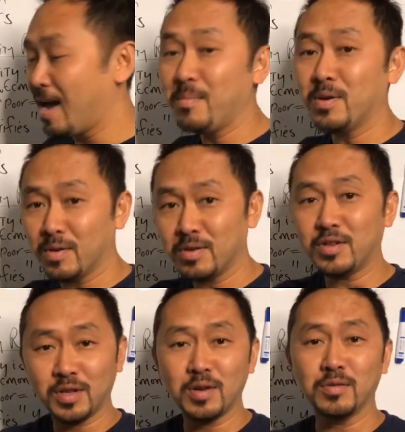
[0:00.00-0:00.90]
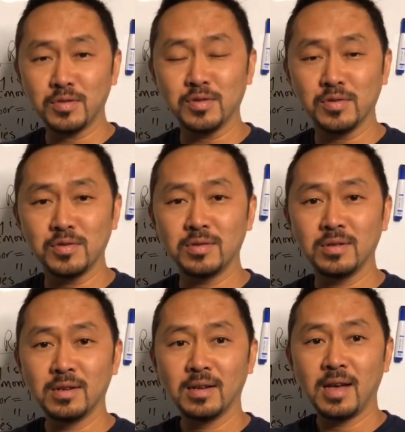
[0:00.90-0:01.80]
I'm gonna show you
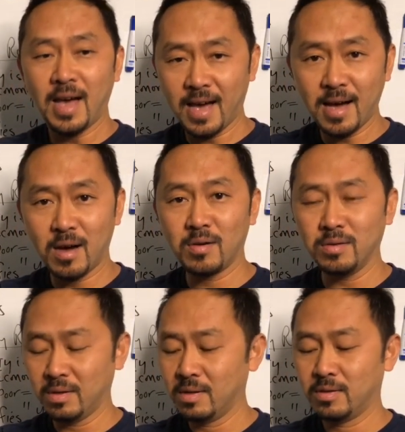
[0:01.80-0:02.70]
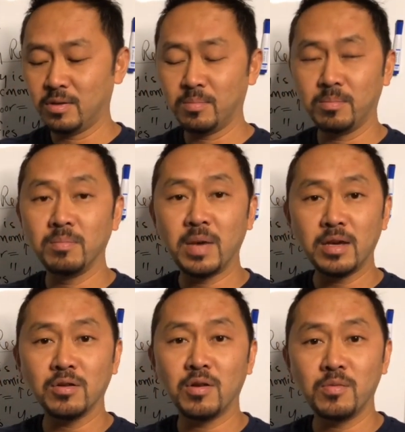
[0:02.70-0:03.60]
how to
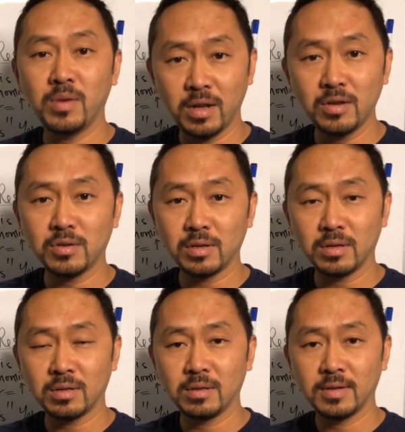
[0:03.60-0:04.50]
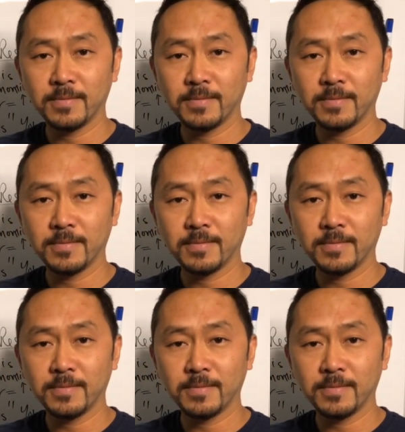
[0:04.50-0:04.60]
make your own money trees.